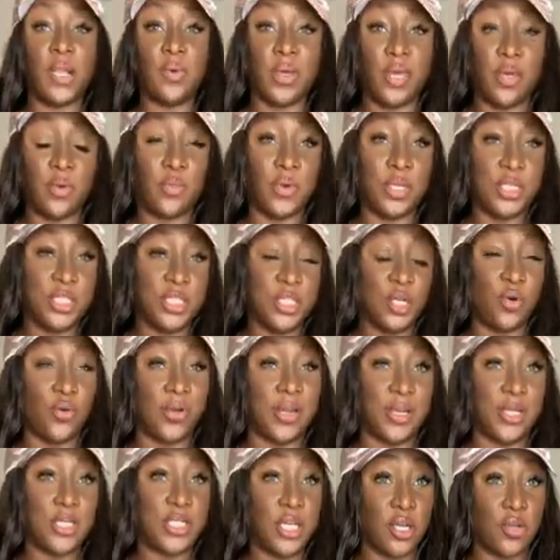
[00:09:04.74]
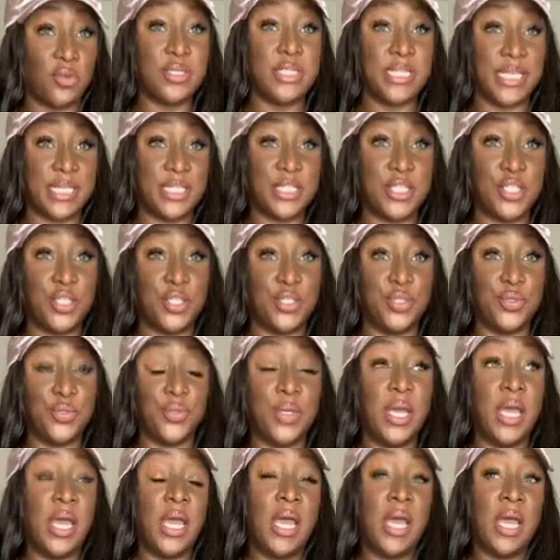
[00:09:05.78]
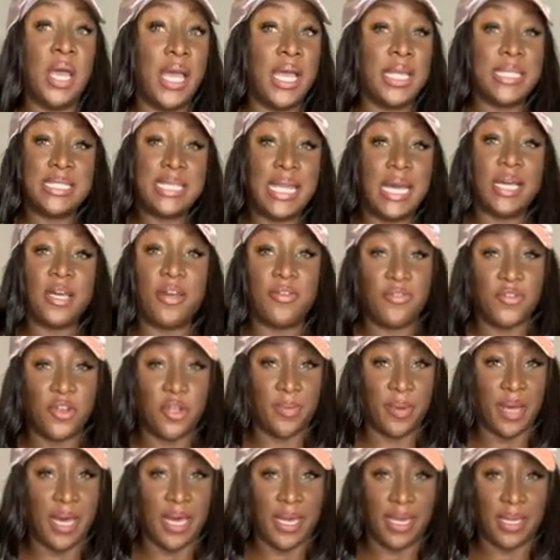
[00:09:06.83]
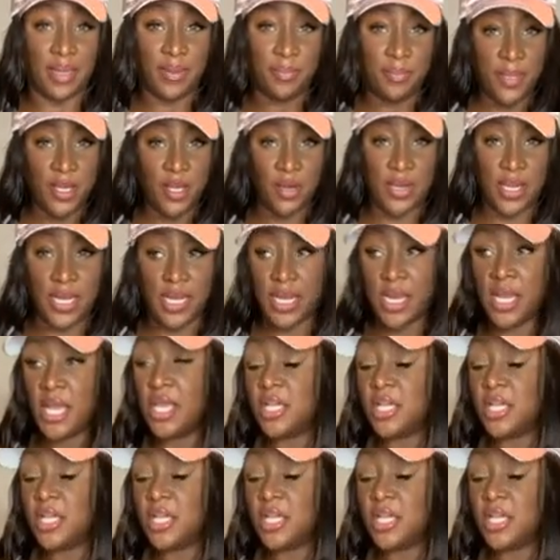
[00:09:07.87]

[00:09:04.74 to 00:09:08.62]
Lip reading: it, which turns into, it's not good for your body, period.